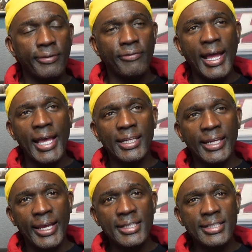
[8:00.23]
I had to
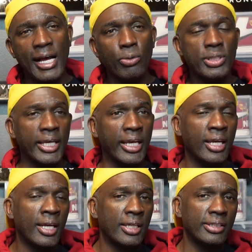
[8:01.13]
guess, I would say
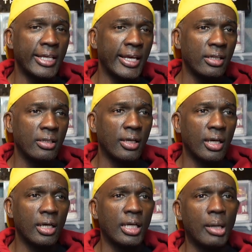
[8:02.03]
that
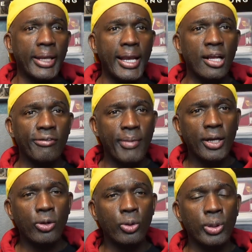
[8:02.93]
coming out of my
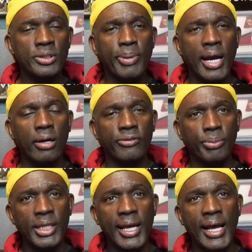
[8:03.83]
course, Power of
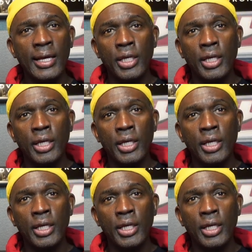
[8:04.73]
the BI,